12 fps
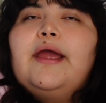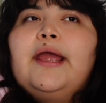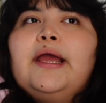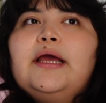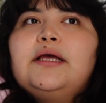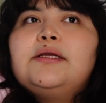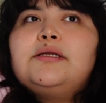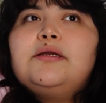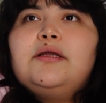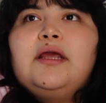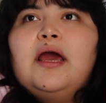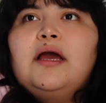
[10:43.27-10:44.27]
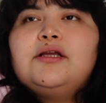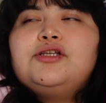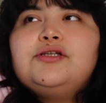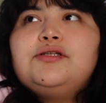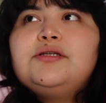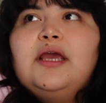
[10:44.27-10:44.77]
And yeah,
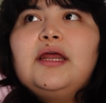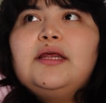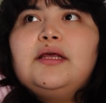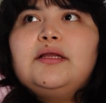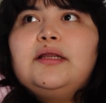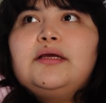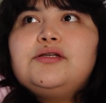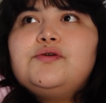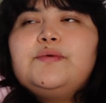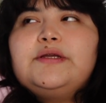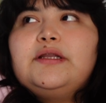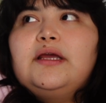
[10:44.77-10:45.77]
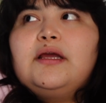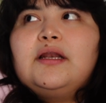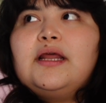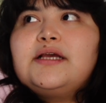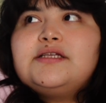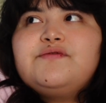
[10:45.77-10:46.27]
just getting like doing like a
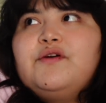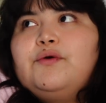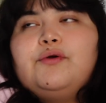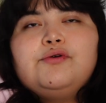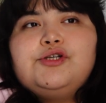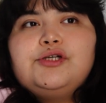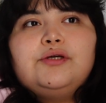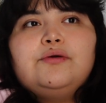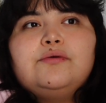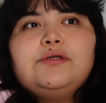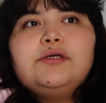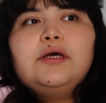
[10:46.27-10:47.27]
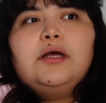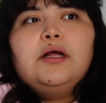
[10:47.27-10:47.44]
nice photo shoot